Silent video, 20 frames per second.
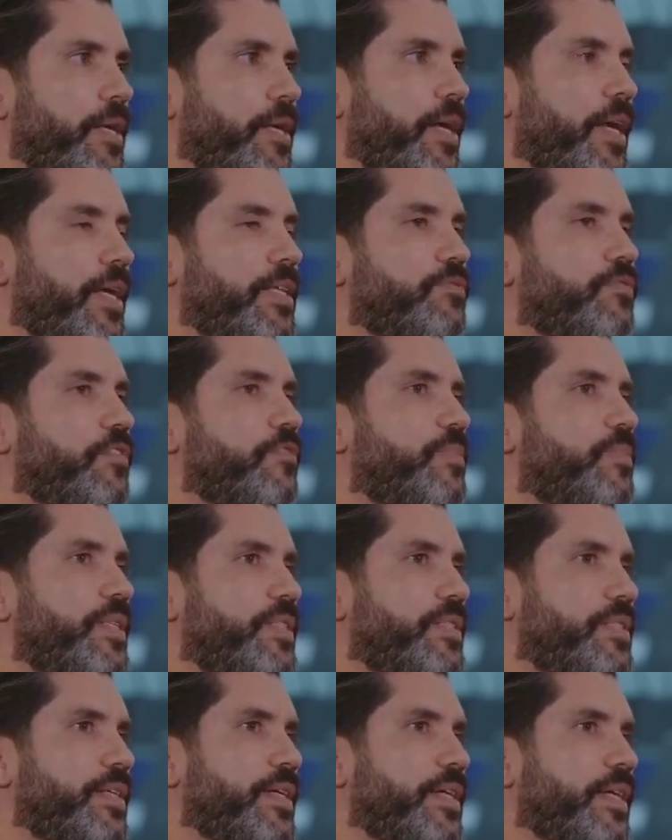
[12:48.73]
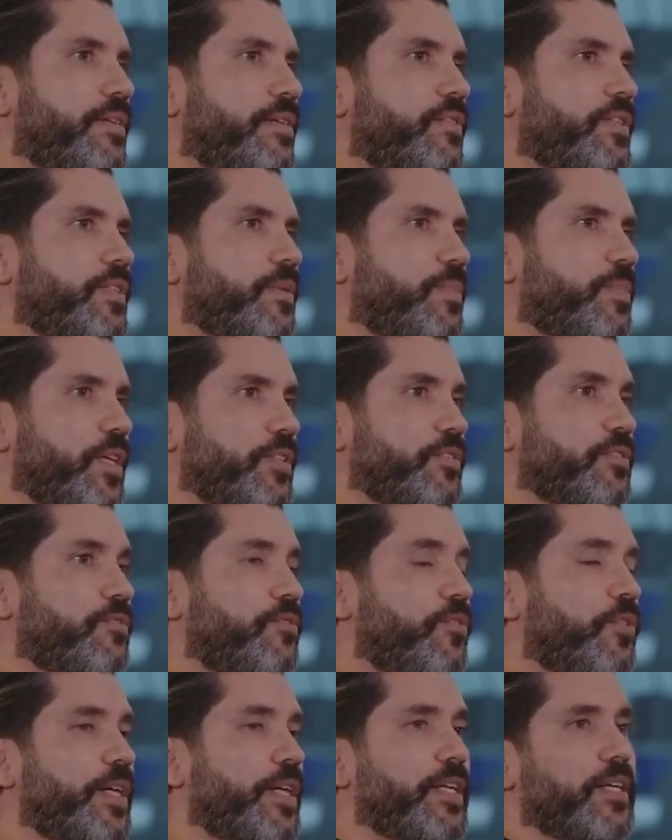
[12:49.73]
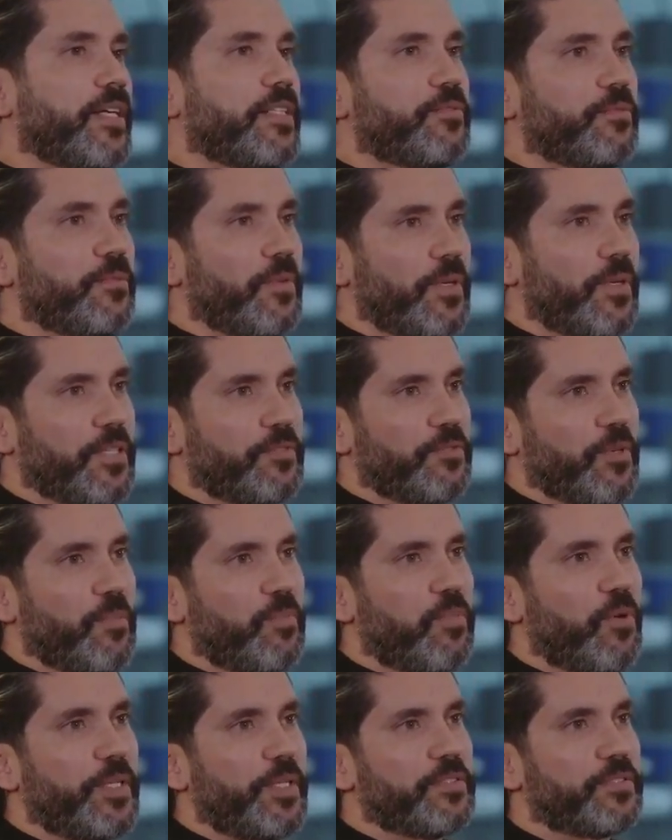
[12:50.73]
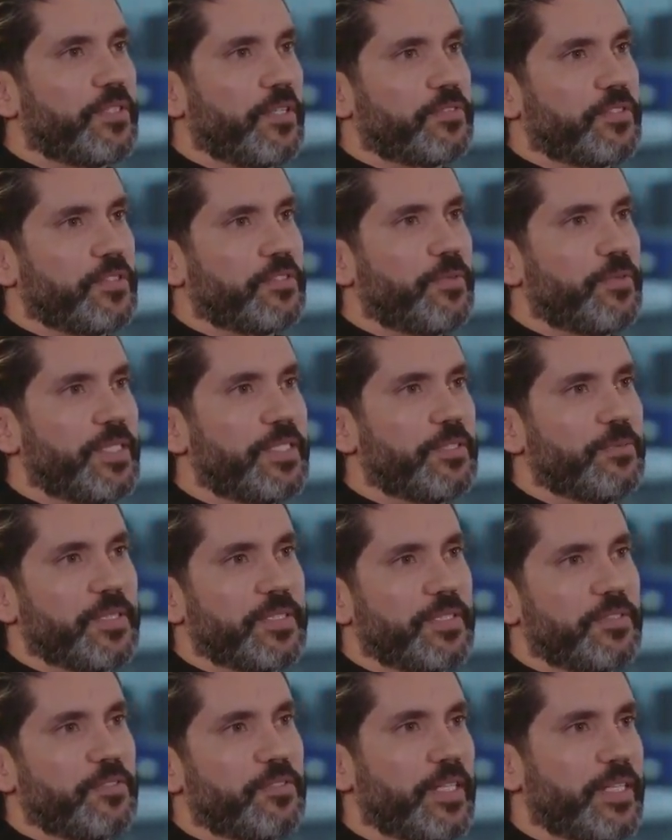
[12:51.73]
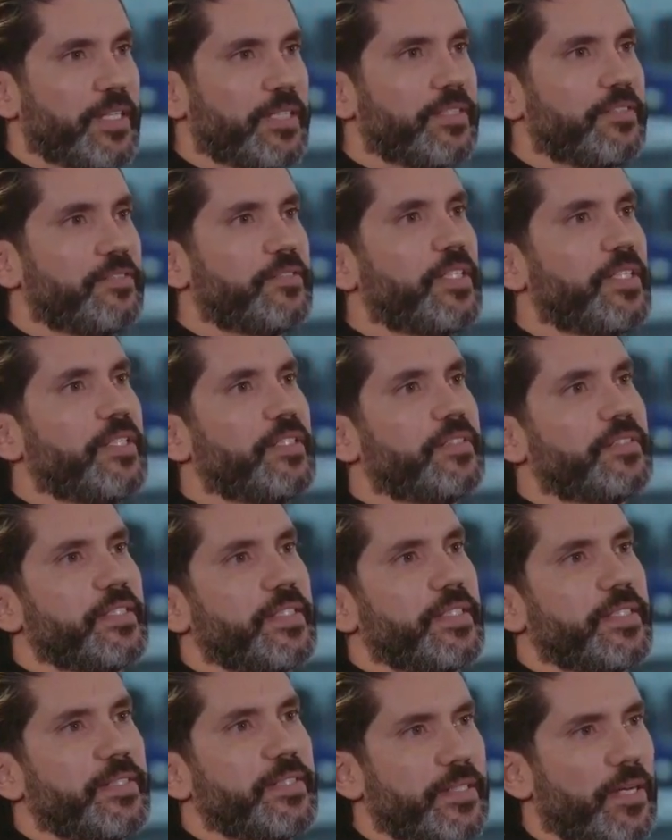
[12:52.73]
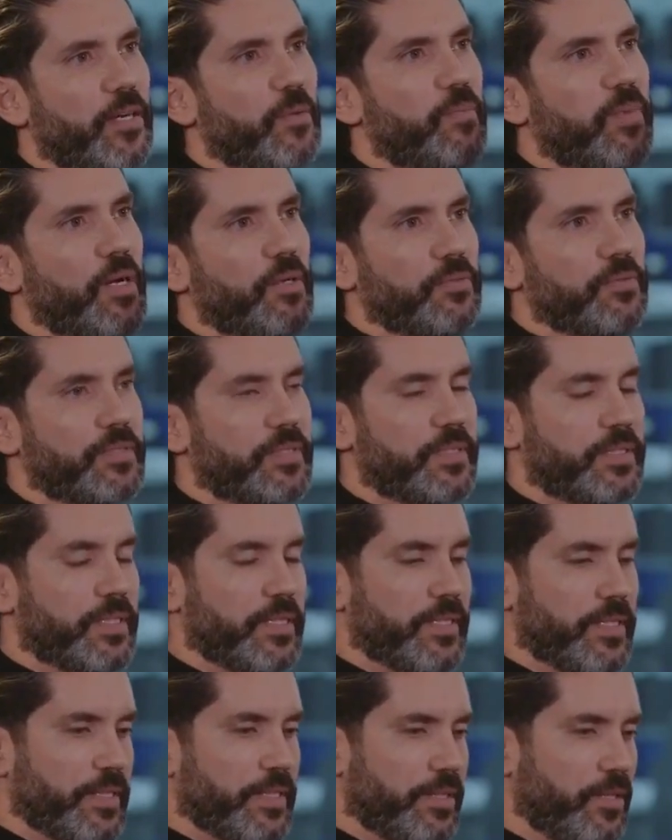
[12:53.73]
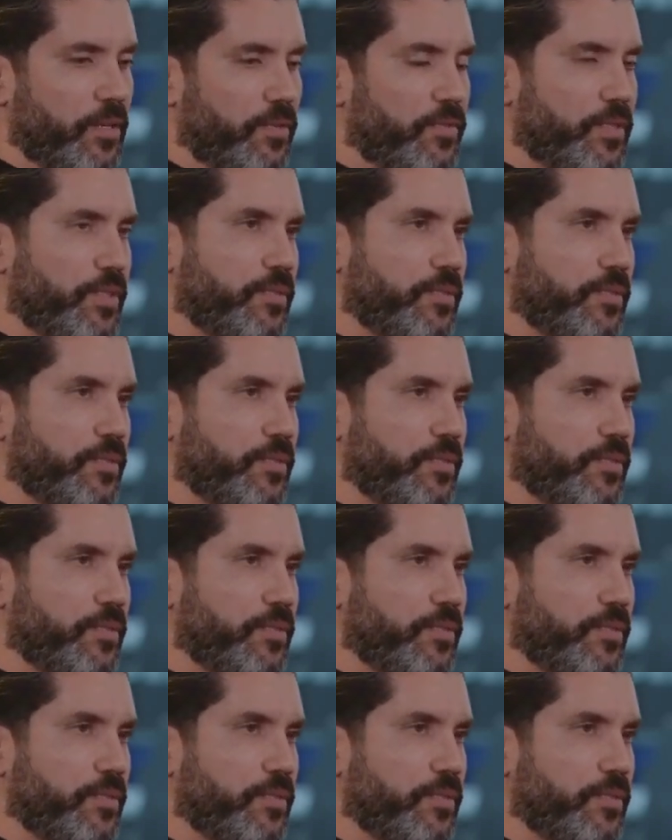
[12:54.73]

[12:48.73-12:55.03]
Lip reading: As we've been seeing, even the price of oil at one point in 2020 went into negative territory, now bounced over